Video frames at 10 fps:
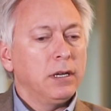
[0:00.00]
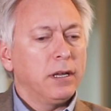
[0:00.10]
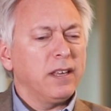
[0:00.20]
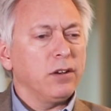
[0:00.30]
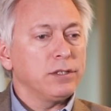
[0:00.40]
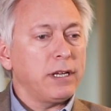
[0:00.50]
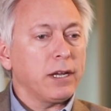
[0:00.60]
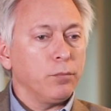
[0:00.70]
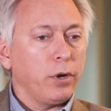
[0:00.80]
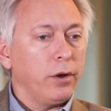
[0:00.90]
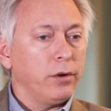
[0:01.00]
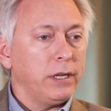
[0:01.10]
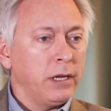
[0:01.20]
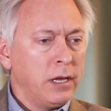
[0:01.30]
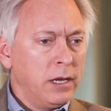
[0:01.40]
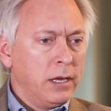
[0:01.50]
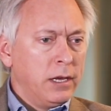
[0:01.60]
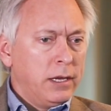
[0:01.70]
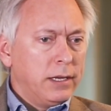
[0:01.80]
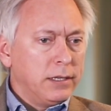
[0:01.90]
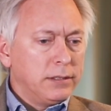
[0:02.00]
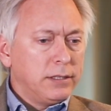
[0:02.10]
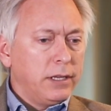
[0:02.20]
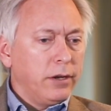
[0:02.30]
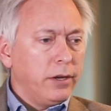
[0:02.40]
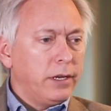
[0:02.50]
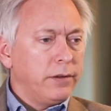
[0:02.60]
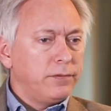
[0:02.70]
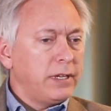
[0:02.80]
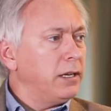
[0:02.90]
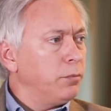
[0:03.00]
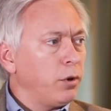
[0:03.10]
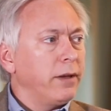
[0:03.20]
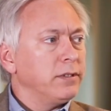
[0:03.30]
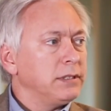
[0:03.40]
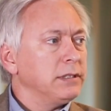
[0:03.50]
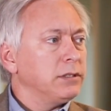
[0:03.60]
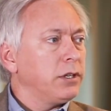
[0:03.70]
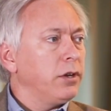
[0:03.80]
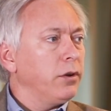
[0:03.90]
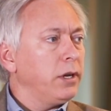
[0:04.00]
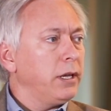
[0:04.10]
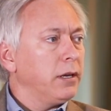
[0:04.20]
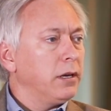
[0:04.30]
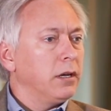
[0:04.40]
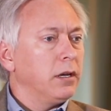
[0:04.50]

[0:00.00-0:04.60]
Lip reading: I think our second priority is in the area of data privacy and security.